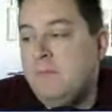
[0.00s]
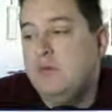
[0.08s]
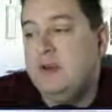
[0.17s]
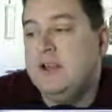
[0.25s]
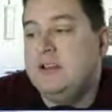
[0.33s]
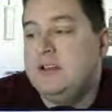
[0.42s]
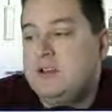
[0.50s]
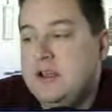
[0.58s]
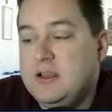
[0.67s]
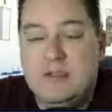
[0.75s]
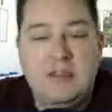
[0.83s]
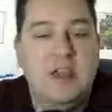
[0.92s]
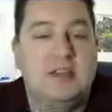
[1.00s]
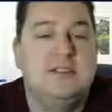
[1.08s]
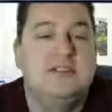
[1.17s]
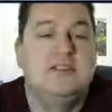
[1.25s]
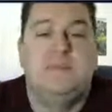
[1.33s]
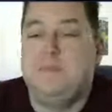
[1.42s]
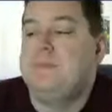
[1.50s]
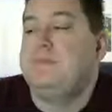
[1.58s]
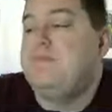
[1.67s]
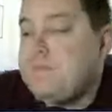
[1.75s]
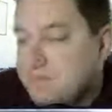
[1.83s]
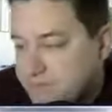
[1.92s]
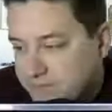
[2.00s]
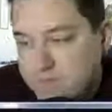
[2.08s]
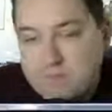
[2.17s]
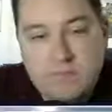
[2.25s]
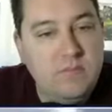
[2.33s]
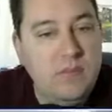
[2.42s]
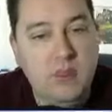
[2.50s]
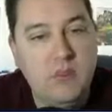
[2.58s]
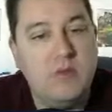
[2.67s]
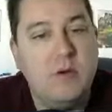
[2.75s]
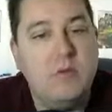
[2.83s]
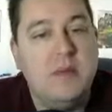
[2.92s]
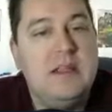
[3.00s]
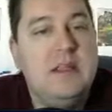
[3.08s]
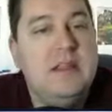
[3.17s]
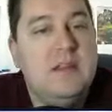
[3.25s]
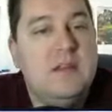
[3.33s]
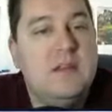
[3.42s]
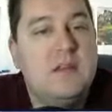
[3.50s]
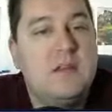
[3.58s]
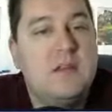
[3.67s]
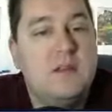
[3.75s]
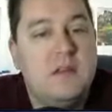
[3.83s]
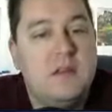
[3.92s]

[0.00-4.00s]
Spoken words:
One and 2 and. Yes. So it is.